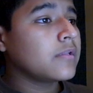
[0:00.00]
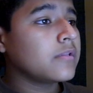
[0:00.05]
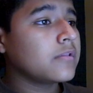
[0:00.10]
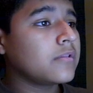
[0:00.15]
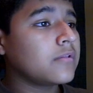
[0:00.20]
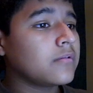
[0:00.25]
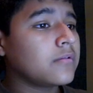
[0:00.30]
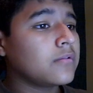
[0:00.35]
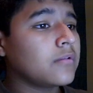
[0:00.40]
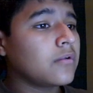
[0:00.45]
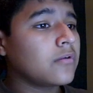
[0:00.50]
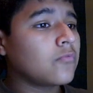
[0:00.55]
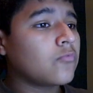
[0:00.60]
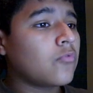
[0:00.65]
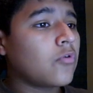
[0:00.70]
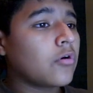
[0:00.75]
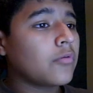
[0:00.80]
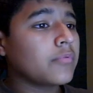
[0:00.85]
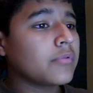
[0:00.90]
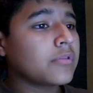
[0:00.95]
circular
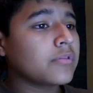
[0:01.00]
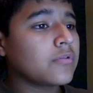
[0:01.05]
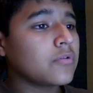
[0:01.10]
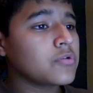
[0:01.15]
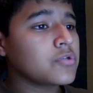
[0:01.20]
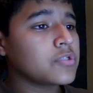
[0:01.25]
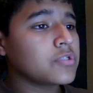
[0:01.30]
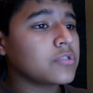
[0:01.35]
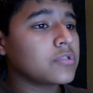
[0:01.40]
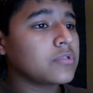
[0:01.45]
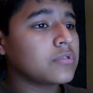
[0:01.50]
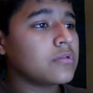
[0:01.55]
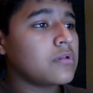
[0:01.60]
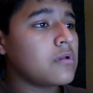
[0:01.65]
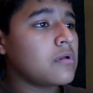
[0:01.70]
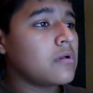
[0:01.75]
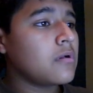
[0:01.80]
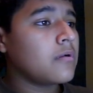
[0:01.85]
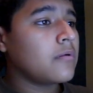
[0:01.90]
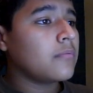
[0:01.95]
warp distortion,
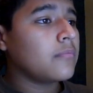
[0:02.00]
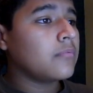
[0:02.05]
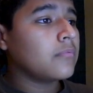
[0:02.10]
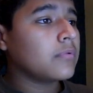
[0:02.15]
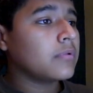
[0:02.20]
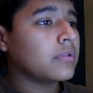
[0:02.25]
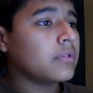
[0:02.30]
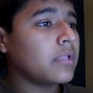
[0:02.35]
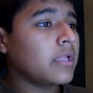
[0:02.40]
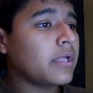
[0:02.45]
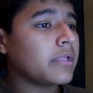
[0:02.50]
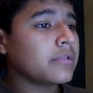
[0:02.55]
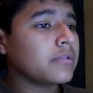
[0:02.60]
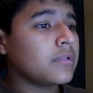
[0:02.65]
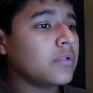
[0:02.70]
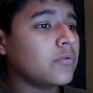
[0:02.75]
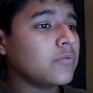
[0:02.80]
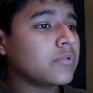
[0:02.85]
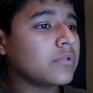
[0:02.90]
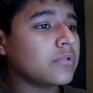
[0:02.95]
uh, glass
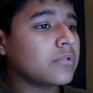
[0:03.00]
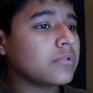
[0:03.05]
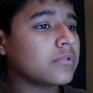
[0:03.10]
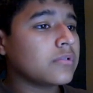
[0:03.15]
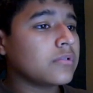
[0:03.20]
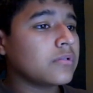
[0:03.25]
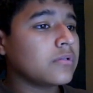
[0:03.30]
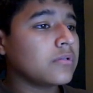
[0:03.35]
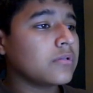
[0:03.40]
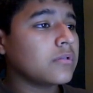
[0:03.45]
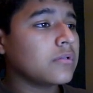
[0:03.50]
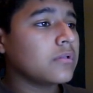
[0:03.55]
loadings, uh,